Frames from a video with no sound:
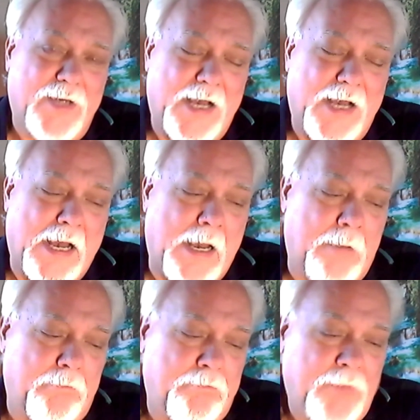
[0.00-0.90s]

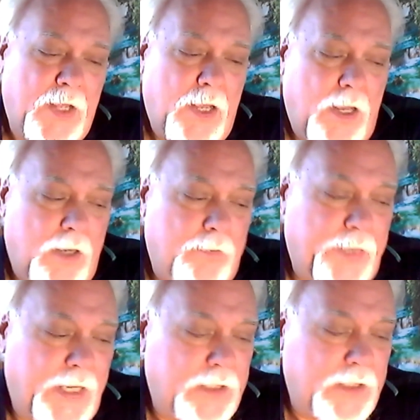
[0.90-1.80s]
Um,
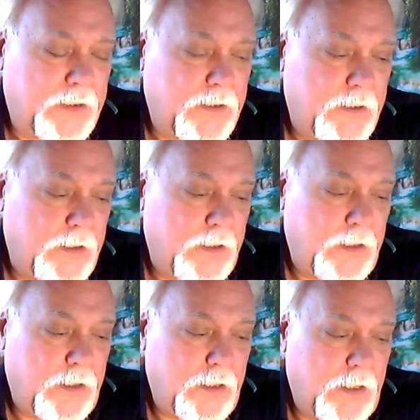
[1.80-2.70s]
but
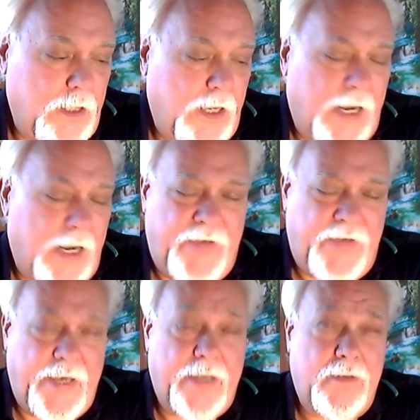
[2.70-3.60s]
I've
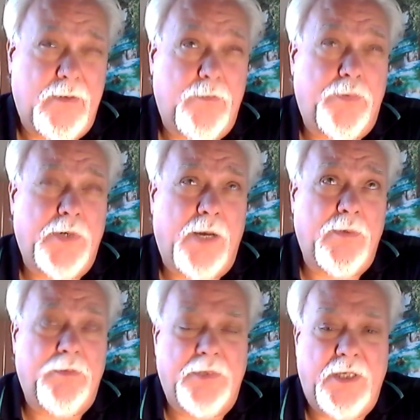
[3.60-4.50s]
had
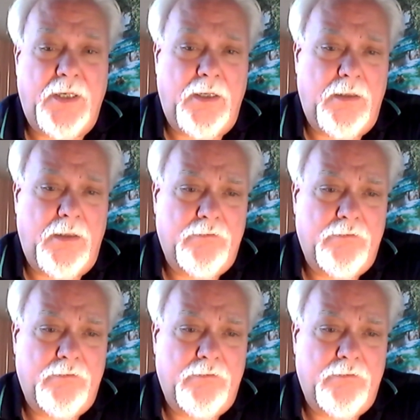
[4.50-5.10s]
probably